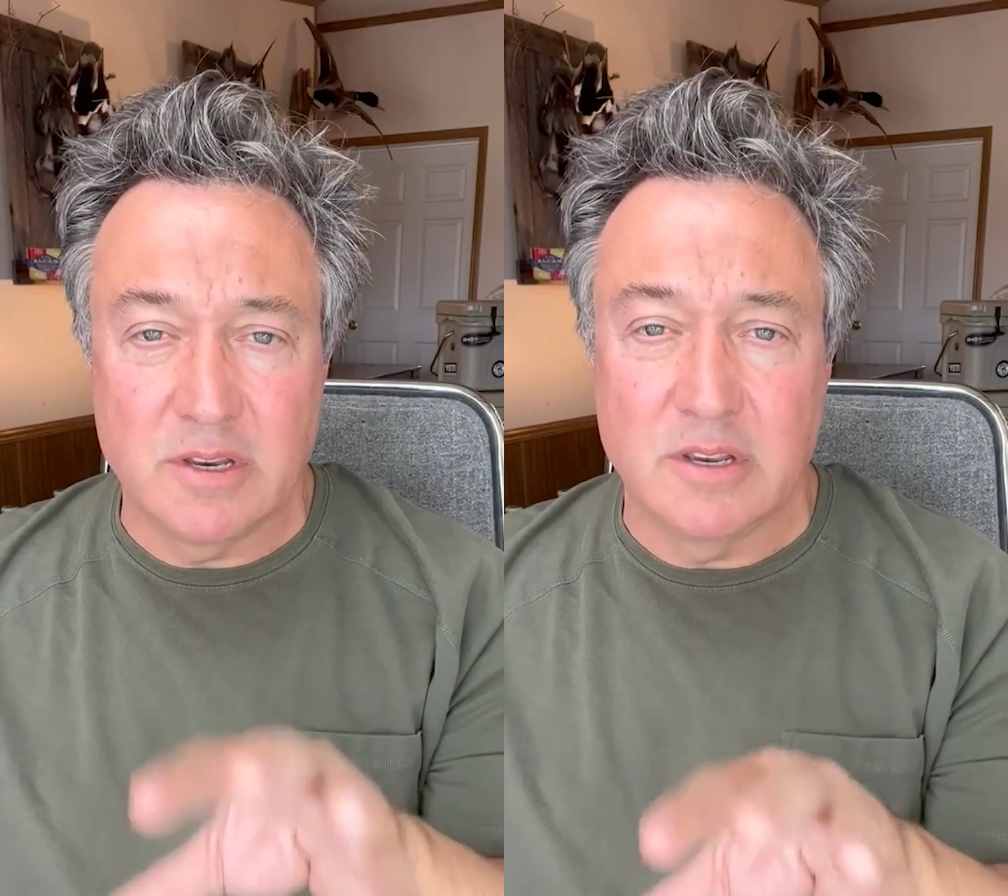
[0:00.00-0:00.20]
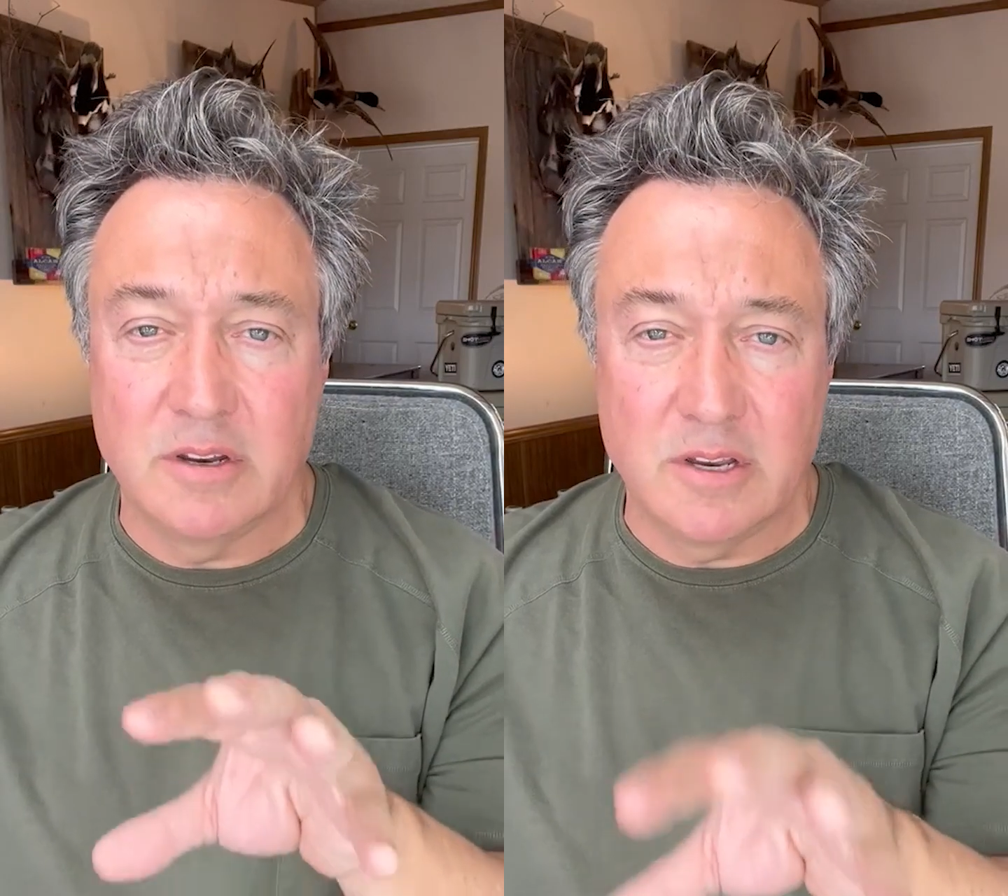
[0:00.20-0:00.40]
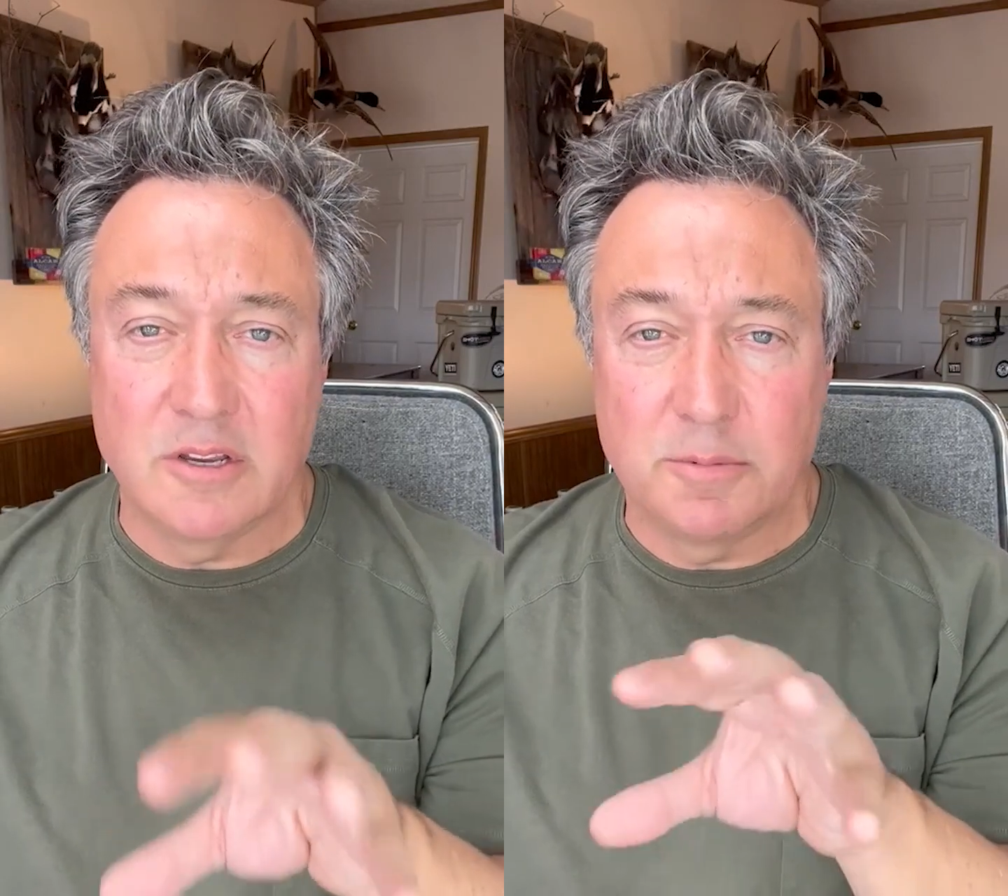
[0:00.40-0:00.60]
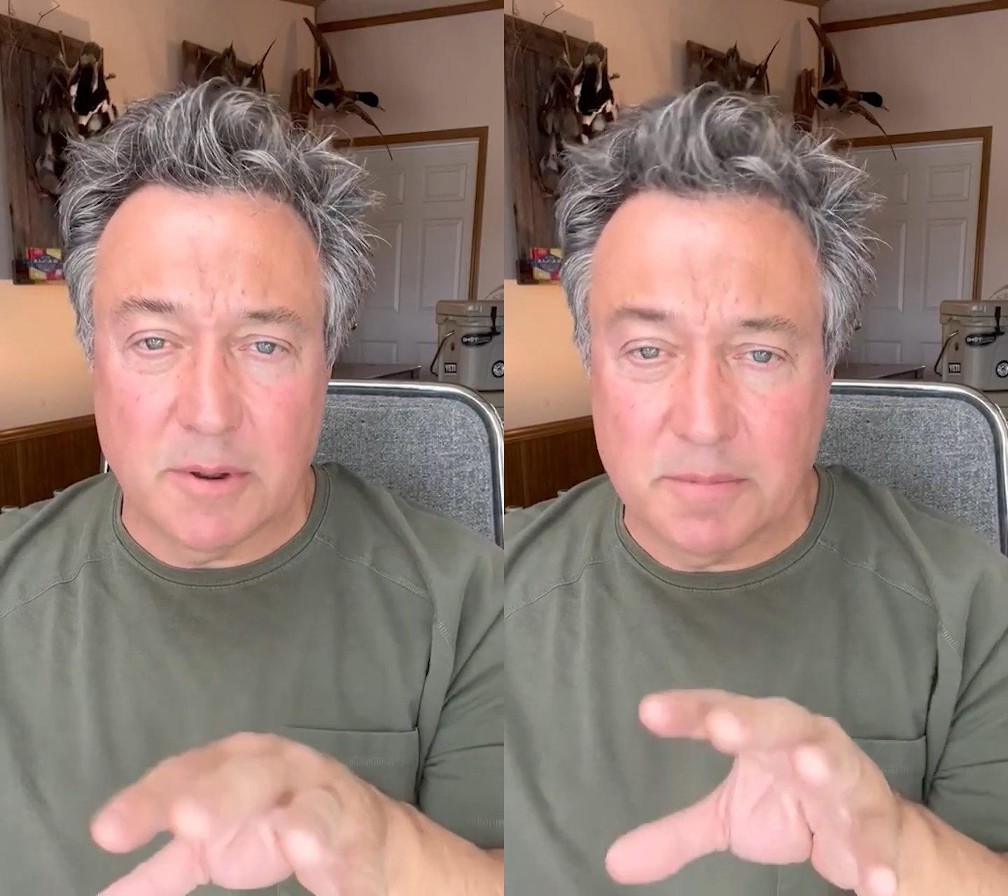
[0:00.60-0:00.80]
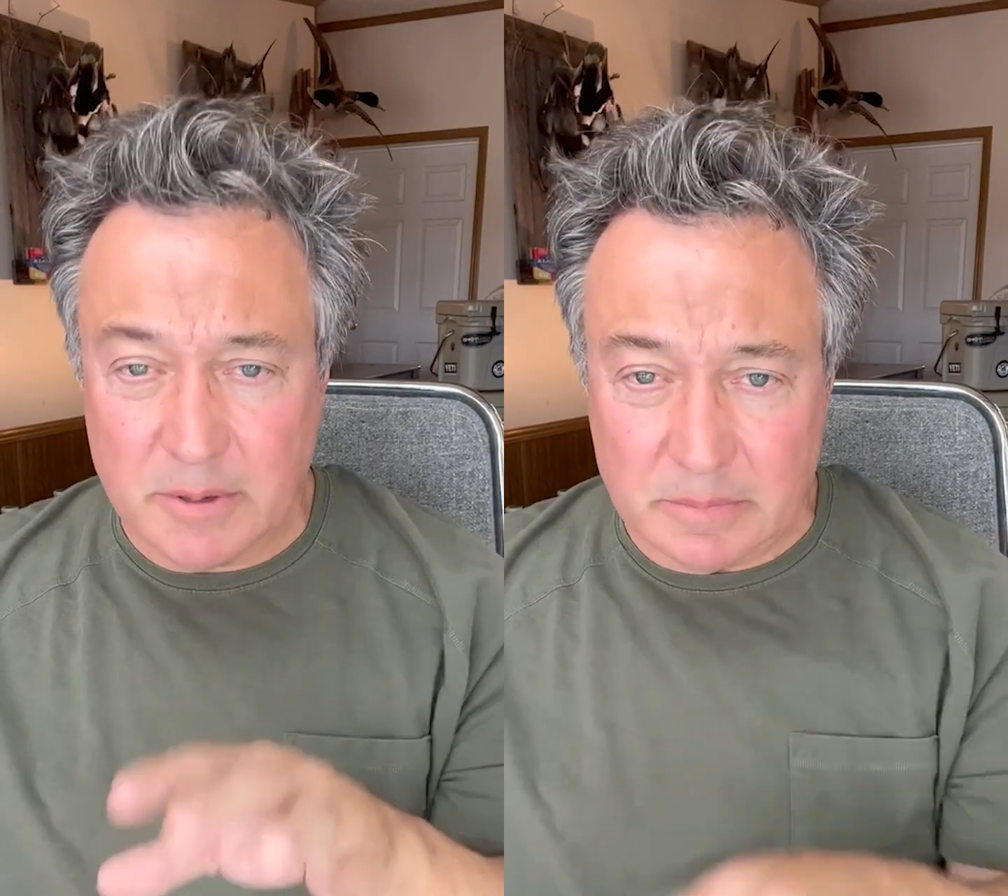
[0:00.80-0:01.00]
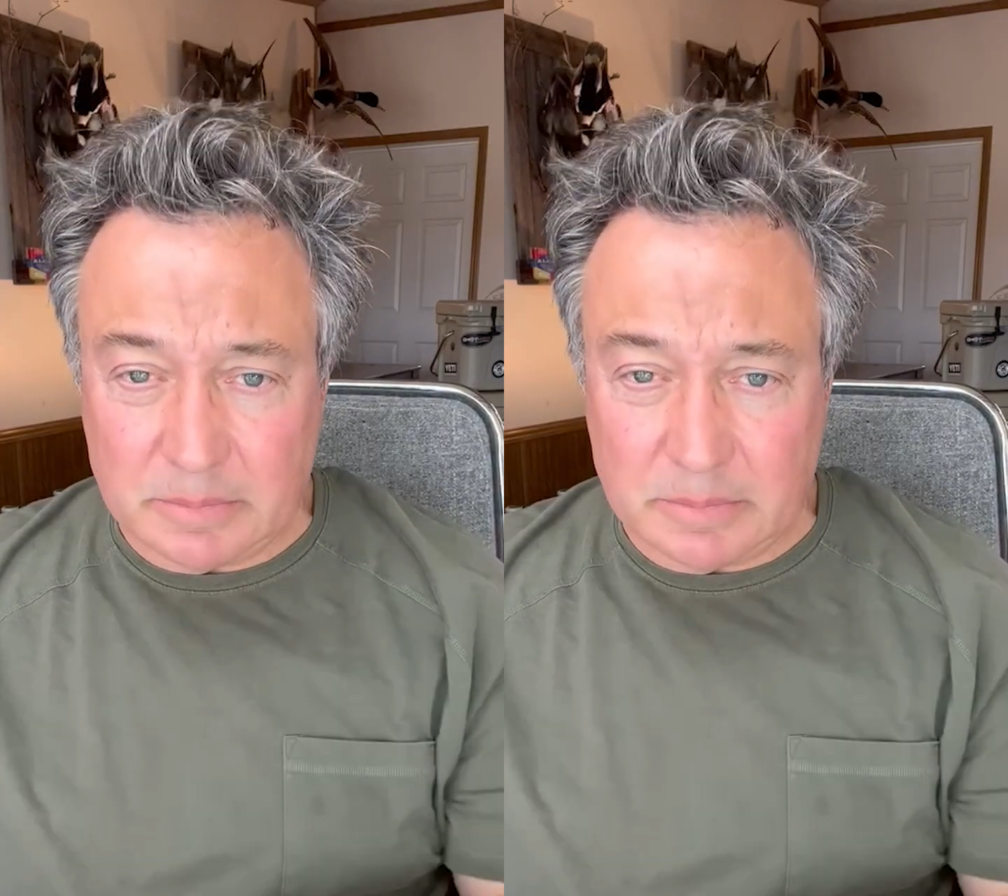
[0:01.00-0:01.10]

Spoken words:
in each puppy.